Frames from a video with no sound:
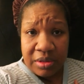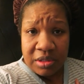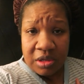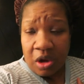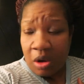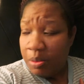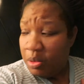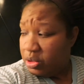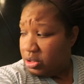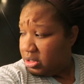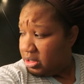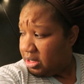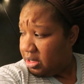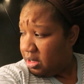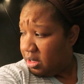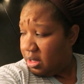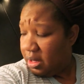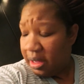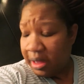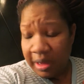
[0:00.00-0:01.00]
It's almost
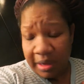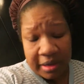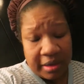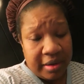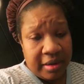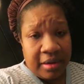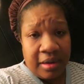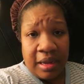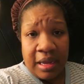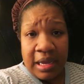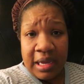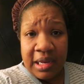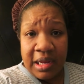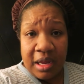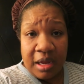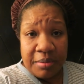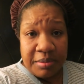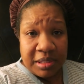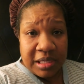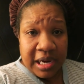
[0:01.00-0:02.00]
10 o'clock and
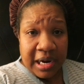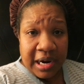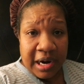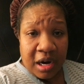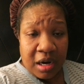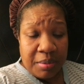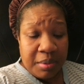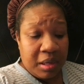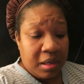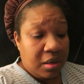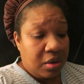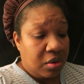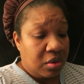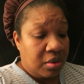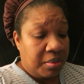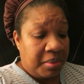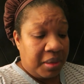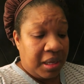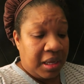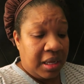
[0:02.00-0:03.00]
I'm tired. I'm gonna go
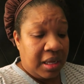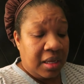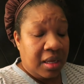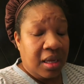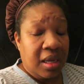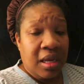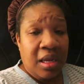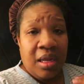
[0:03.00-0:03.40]
to bed.